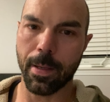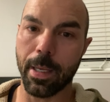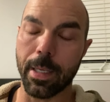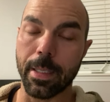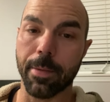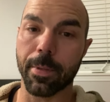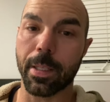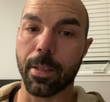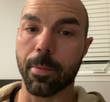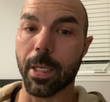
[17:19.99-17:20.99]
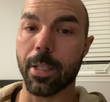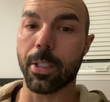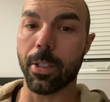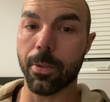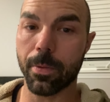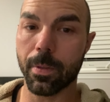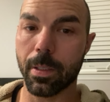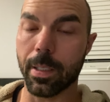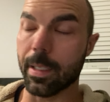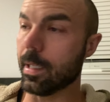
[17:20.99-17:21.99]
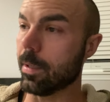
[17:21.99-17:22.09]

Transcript: and everything about you and